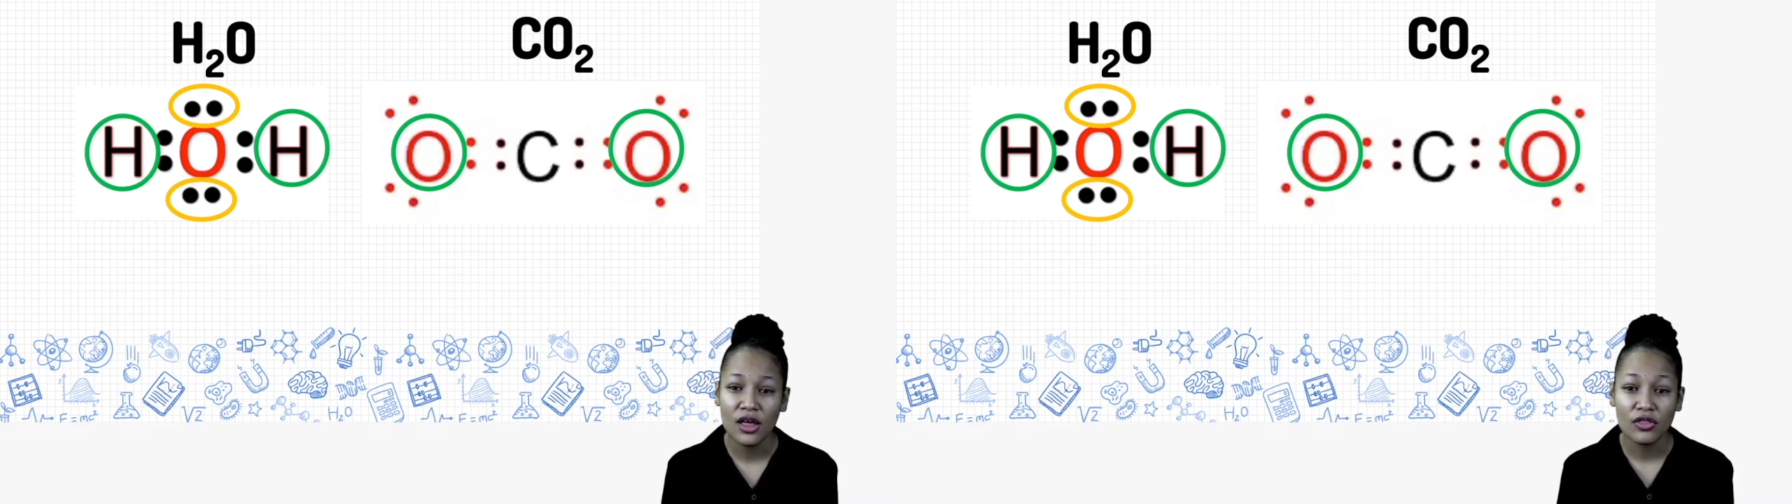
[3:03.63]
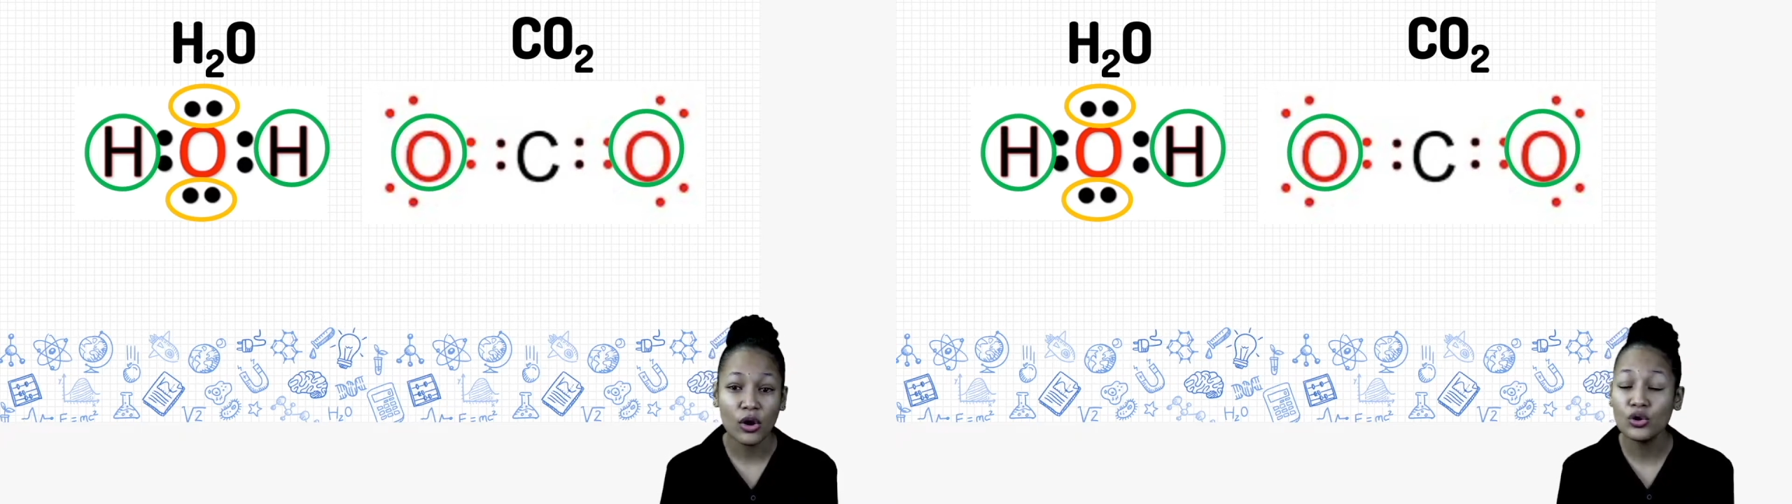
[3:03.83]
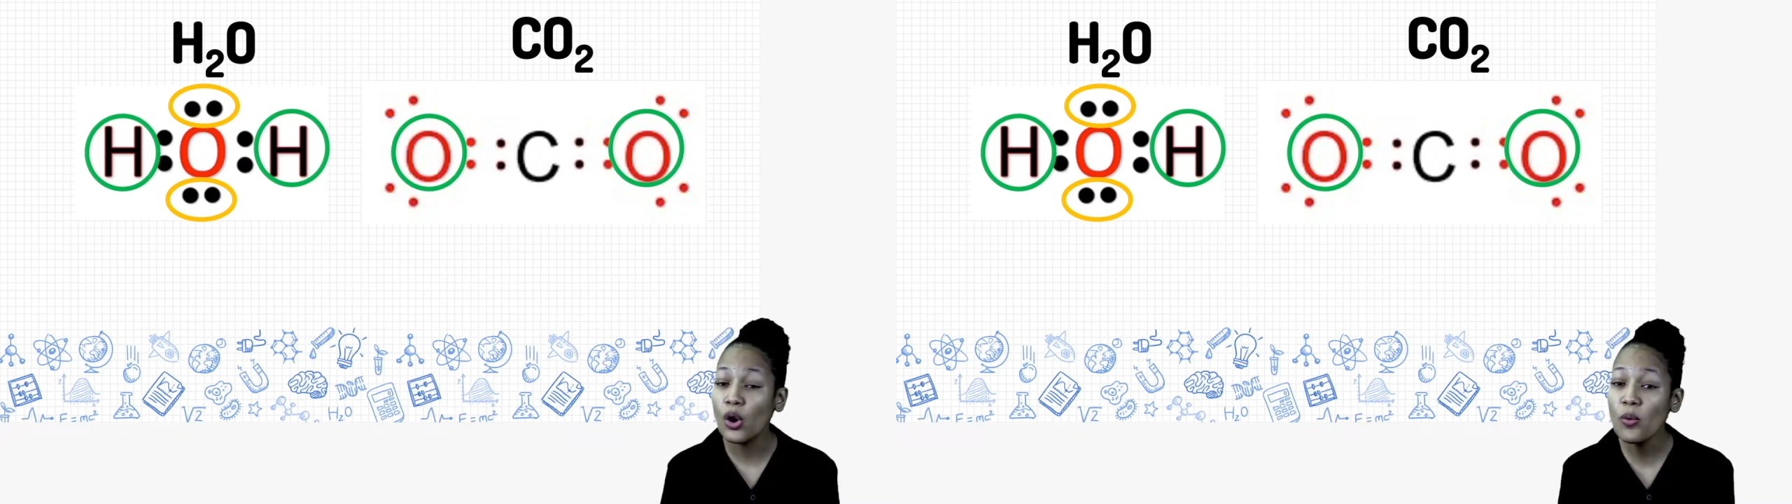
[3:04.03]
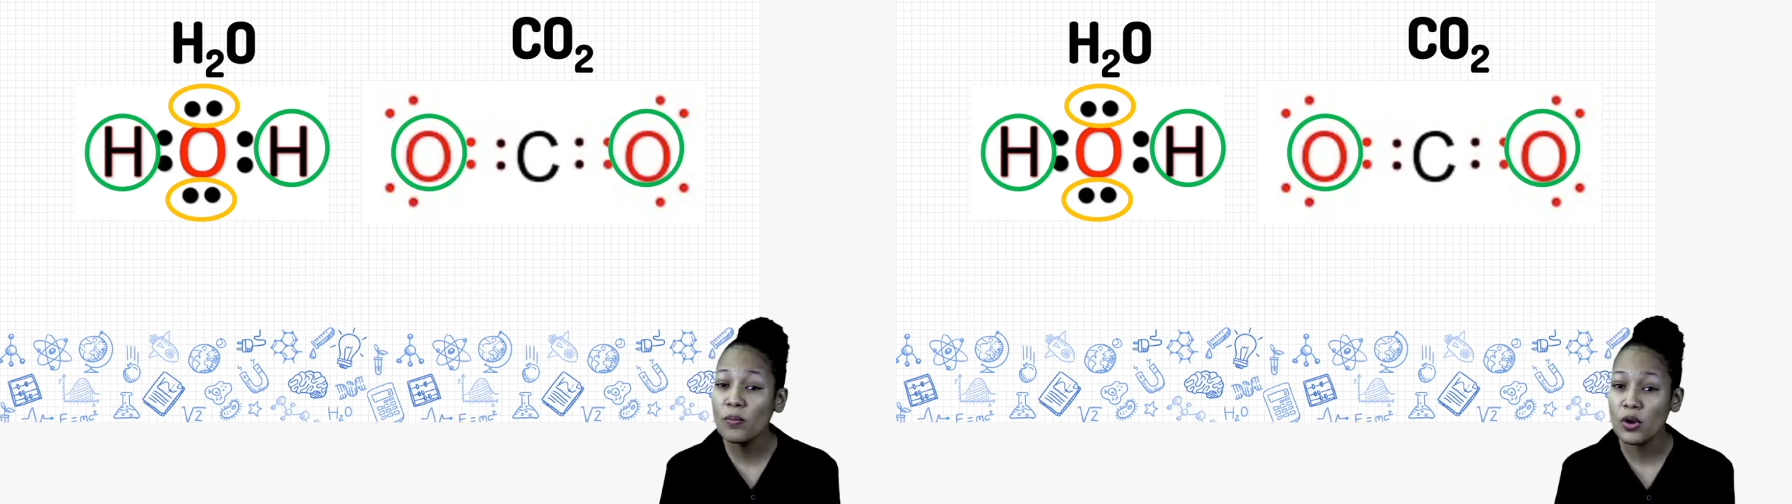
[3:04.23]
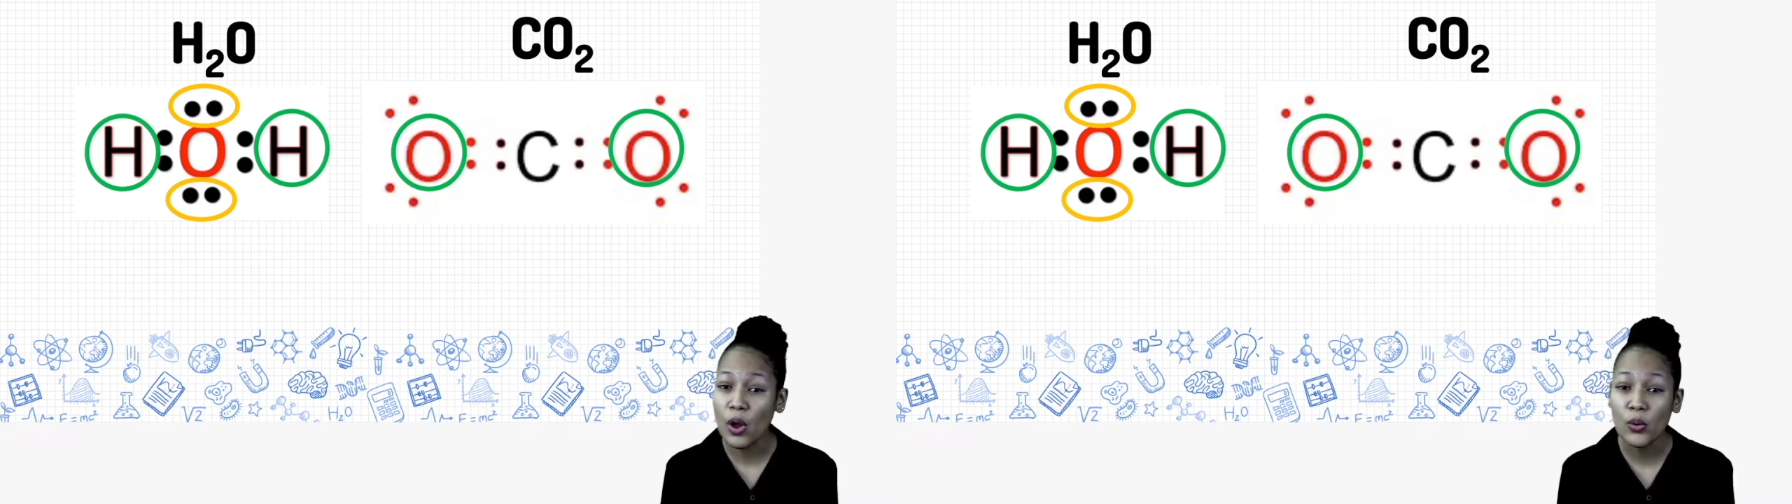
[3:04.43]
there are no
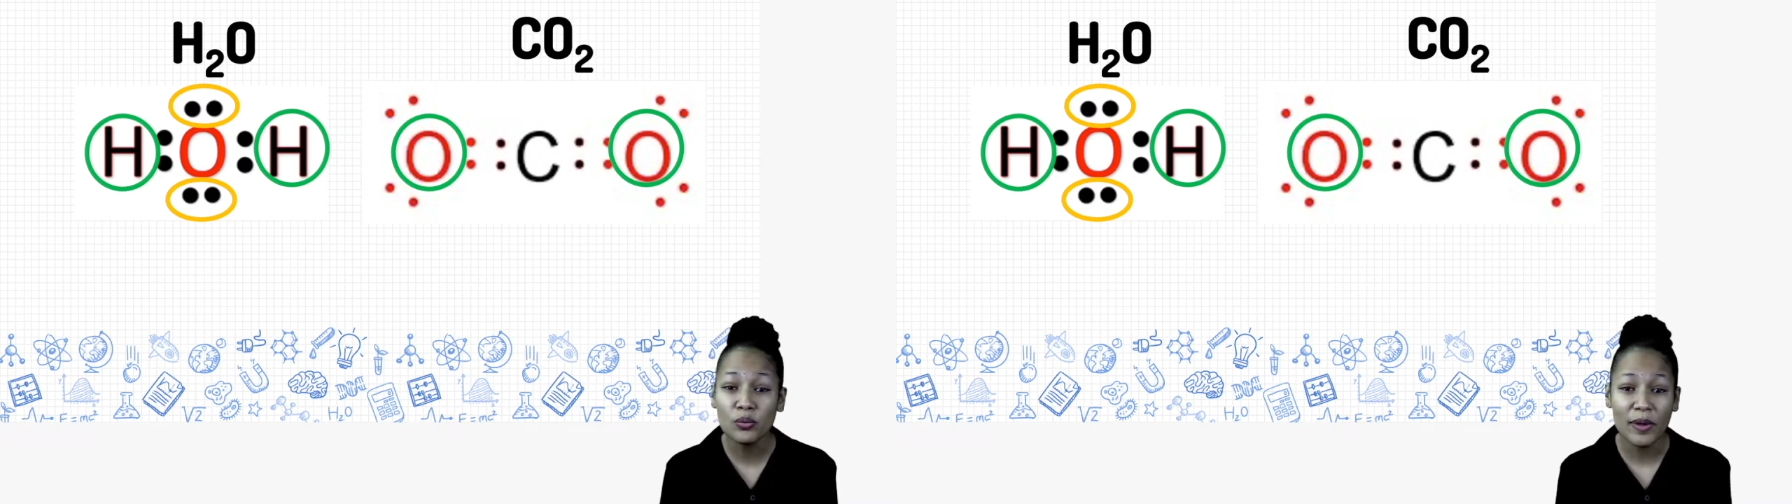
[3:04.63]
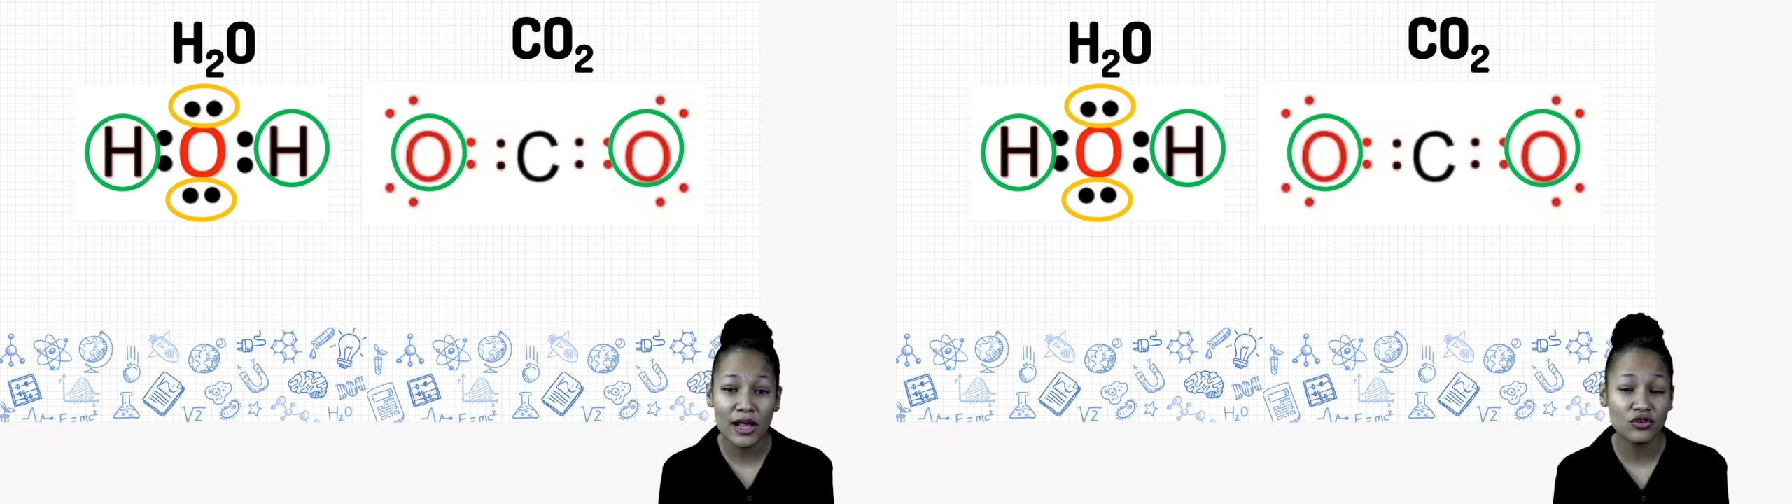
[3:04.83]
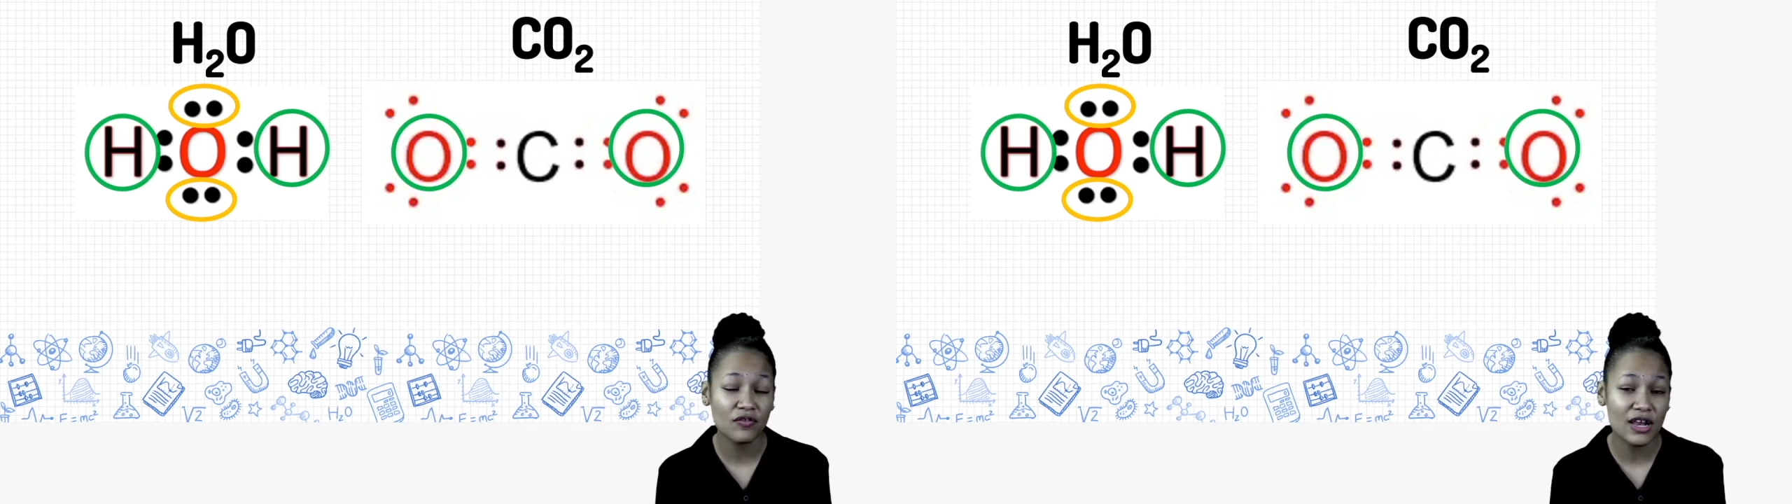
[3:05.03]
lone pairs of